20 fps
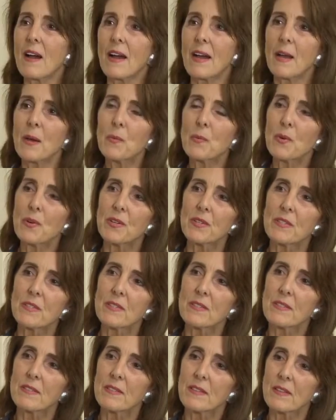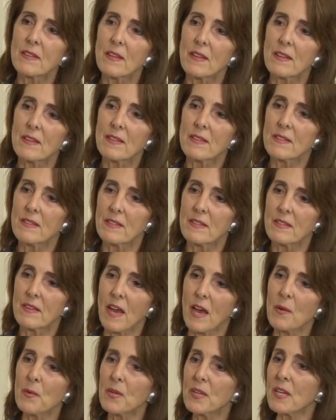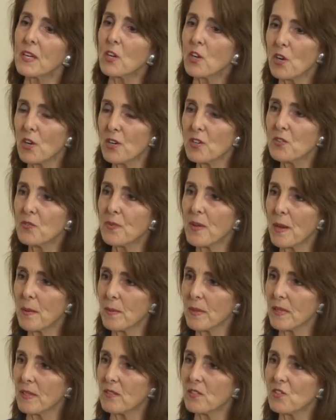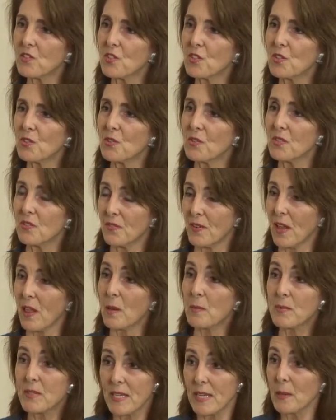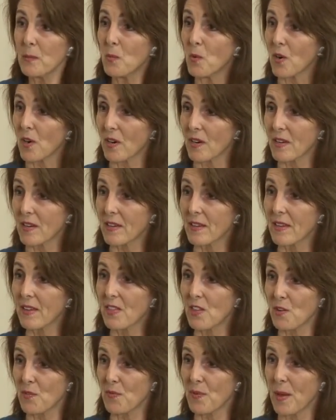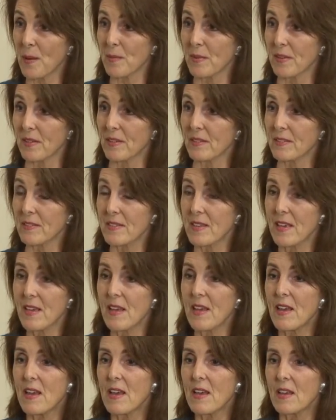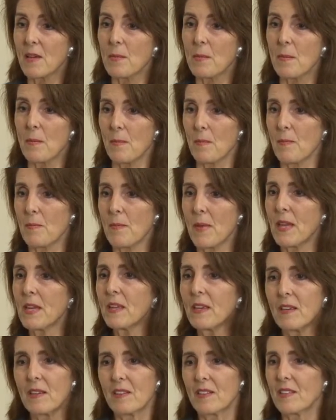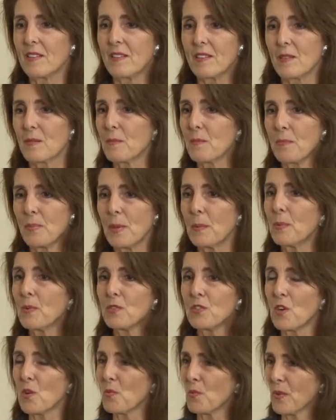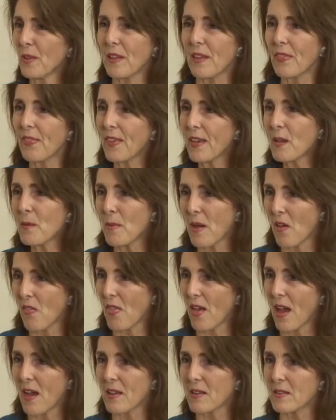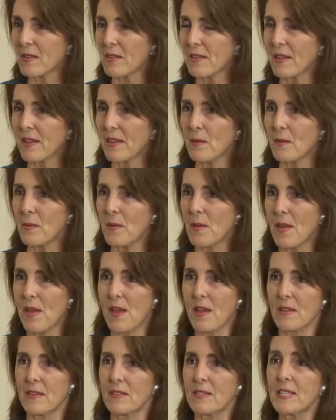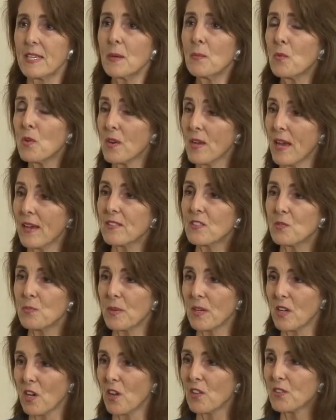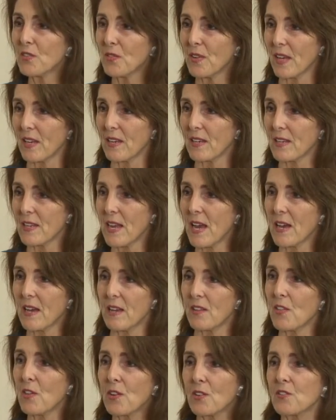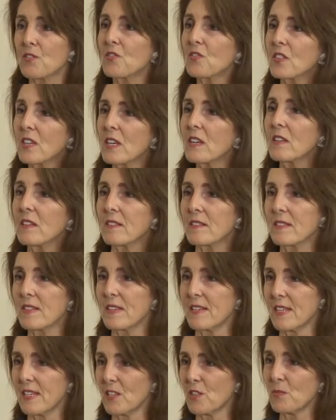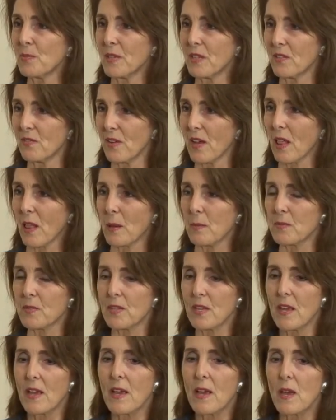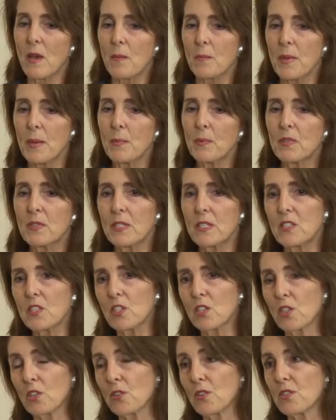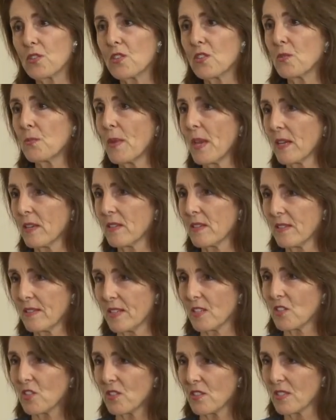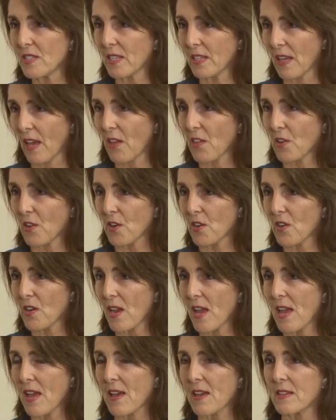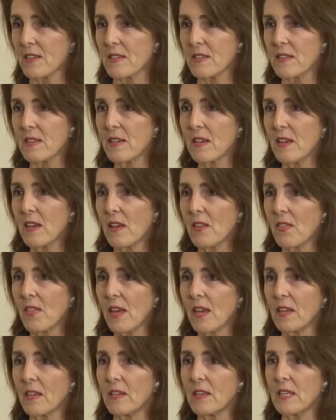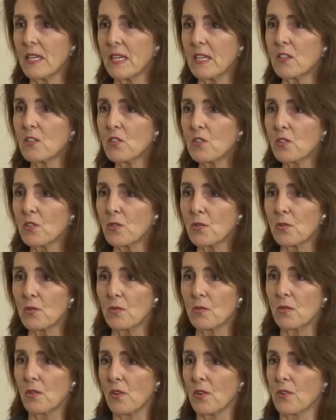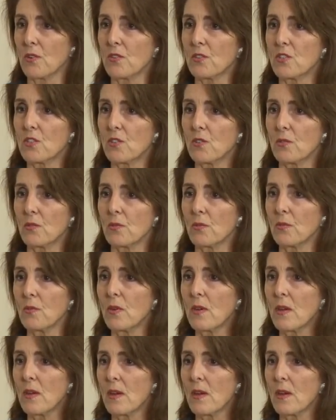I would encourage families to develop teamwork in their families. Many people don't really think about that. Right. And teamwork has to be cultivated. There's skills that need to be developed. People need to learn to make decisions together, and they need to learn to